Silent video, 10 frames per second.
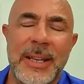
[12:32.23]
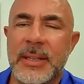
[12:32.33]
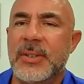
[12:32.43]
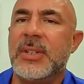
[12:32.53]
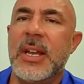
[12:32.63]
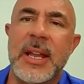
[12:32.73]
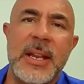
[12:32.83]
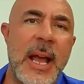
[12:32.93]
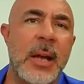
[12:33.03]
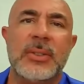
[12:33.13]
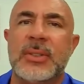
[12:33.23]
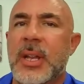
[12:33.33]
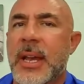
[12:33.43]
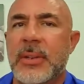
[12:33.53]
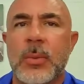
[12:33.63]
inside,
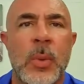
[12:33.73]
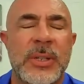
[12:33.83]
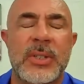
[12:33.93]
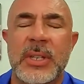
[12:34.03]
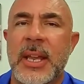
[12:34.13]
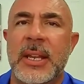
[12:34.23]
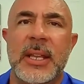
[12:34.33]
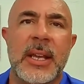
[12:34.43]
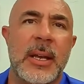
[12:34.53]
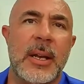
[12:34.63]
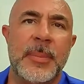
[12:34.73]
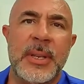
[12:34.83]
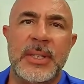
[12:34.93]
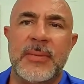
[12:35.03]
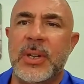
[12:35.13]
outside, when scanning a
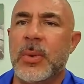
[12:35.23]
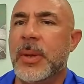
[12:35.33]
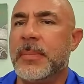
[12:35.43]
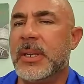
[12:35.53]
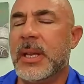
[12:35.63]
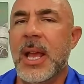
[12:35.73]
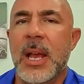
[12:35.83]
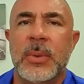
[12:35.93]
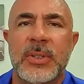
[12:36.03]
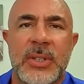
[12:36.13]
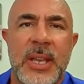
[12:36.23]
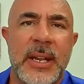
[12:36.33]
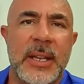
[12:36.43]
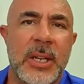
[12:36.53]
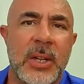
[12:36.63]
piece of equipment, when
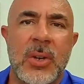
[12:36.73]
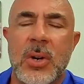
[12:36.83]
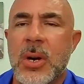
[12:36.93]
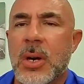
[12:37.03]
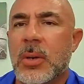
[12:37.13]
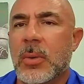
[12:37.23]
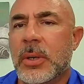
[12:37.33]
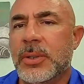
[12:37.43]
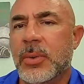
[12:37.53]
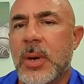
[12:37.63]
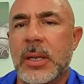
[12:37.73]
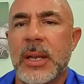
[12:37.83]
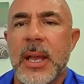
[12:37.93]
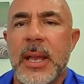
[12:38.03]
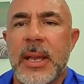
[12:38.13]
scanning a car or a truck,
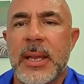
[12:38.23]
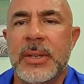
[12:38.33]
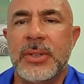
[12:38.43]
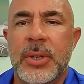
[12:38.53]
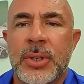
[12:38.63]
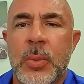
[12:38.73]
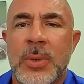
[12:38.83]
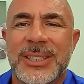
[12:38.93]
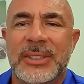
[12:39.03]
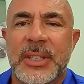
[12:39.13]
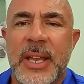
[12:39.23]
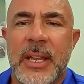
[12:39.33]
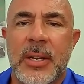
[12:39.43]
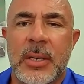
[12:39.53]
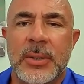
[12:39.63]
is you want to
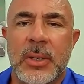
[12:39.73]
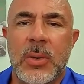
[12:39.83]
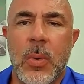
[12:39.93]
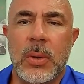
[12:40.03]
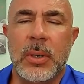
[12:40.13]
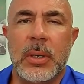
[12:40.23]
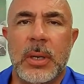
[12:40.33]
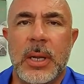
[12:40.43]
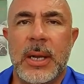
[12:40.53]
scan on the corner